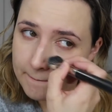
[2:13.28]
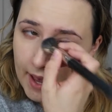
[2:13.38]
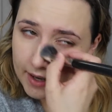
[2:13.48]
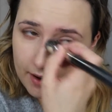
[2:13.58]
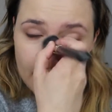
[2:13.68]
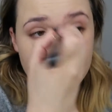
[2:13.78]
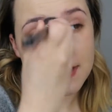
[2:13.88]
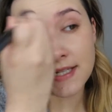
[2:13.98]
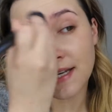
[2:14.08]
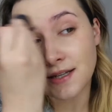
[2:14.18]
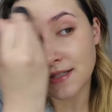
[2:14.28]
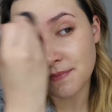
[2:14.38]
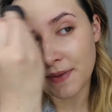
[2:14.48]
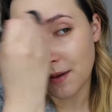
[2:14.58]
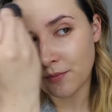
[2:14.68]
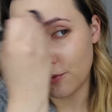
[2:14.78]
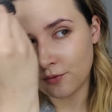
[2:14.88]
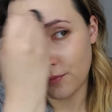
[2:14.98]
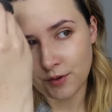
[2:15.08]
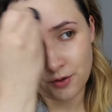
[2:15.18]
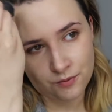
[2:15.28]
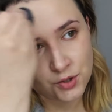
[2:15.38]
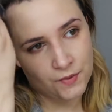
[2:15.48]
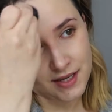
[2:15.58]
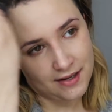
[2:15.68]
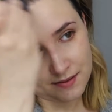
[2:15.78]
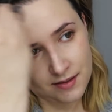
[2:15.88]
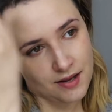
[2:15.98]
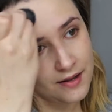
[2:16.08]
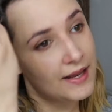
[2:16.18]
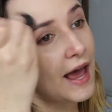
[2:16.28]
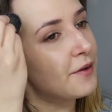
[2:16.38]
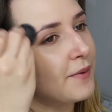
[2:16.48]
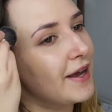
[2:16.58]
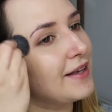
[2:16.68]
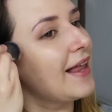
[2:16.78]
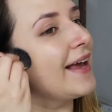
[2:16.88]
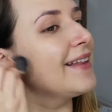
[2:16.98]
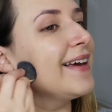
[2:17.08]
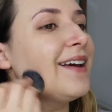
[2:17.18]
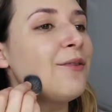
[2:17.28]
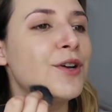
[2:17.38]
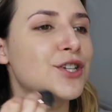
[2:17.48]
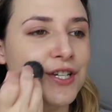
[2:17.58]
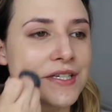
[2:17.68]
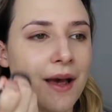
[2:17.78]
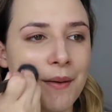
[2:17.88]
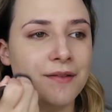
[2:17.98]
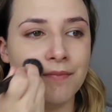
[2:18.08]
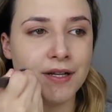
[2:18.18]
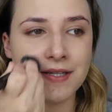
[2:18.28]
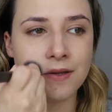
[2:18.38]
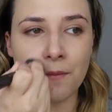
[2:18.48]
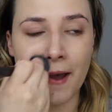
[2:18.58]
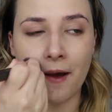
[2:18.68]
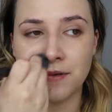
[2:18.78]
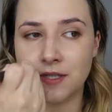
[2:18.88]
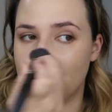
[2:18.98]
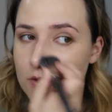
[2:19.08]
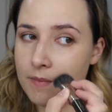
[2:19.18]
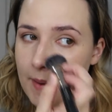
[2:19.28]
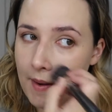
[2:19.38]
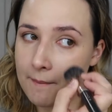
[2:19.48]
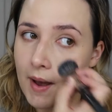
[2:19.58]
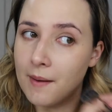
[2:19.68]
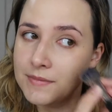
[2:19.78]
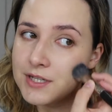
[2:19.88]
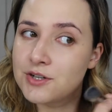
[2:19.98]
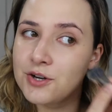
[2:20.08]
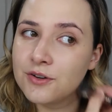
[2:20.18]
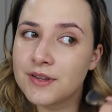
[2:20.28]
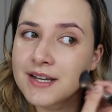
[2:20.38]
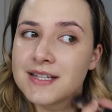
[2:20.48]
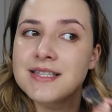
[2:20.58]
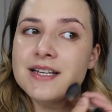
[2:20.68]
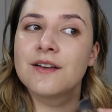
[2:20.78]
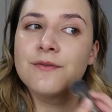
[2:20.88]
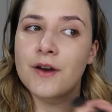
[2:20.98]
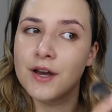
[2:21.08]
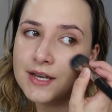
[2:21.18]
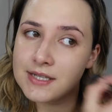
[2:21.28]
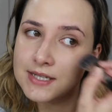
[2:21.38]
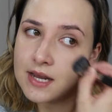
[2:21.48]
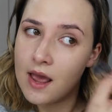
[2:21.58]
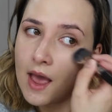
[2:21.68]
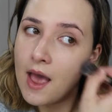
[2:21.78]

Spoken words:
But I've seen some people, you know, doing it the other way lately, which is, I mean, that's the way I was taught by my mum, to do the concealer first